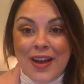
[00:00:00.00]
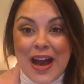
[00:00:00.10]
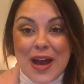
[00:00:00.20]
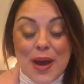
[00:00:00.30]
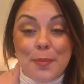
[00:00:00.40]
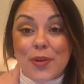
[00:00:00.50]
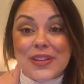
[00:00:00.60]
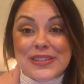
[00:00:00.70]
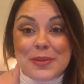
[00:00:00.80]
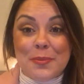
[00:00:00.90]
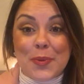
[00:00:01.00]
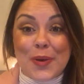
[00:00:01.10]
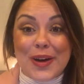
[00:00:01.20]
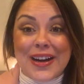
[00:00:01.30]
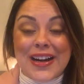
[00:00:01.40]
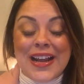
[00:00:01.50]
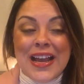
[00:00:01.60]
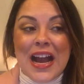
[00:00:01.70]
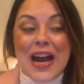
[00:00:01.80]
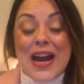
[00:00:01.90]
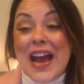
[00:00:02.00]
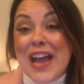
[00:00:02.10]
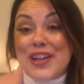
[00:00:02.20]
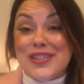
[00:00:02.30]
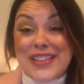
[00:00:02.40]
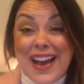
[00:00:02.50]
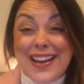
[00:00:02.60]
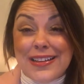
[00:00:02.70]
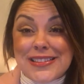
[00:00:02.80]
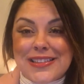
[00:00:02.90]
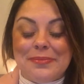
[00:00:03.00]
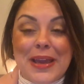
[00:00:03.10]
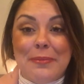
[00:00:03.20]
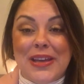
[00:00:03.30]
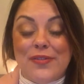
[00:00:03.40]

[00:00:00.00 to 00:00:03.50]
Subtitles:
a bulletin board, at your desk maybe,